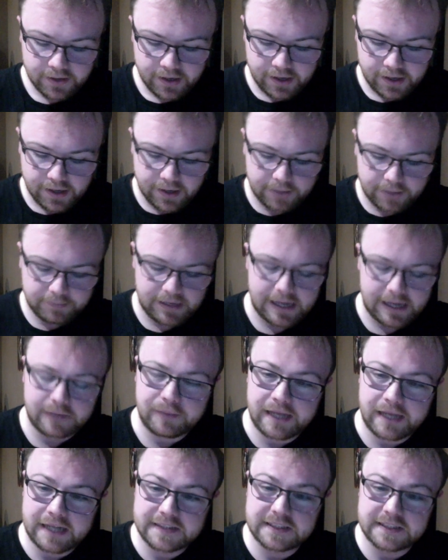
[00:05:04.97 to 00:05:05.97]
And
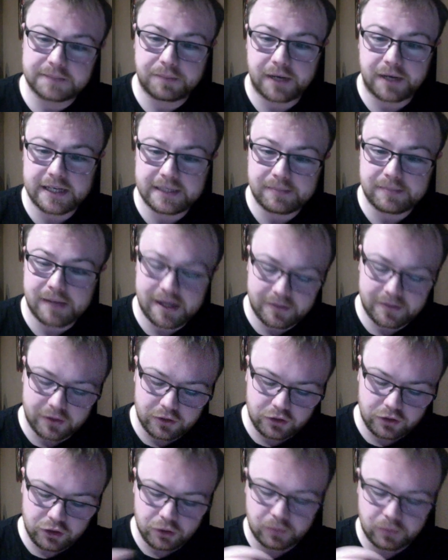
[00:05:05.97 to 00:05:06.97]
we had Spider-Man: The
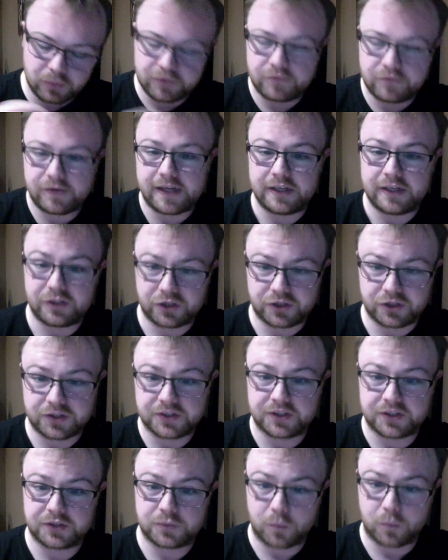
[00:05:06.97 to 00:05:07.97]
New Adventures
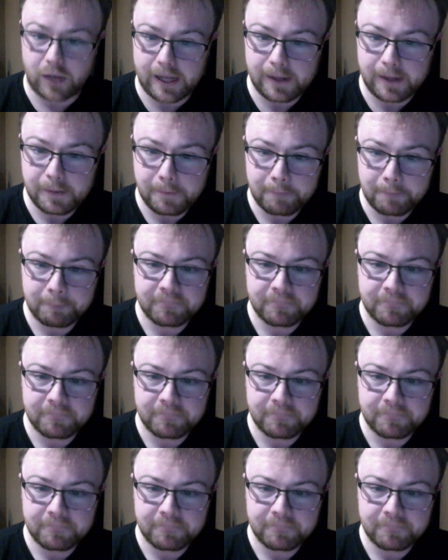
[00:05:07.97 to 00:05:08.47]
as well.